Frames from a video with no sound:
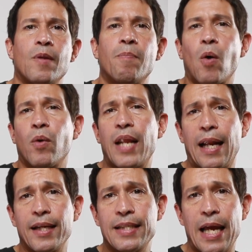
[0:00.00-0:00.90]
But with
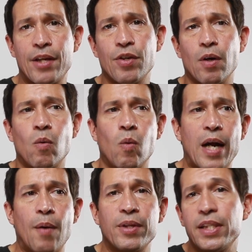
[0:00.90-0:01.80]
Alexandra, what
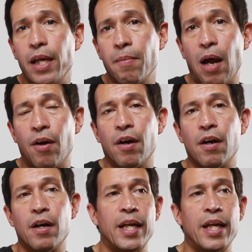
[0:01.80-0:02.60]
I would say about her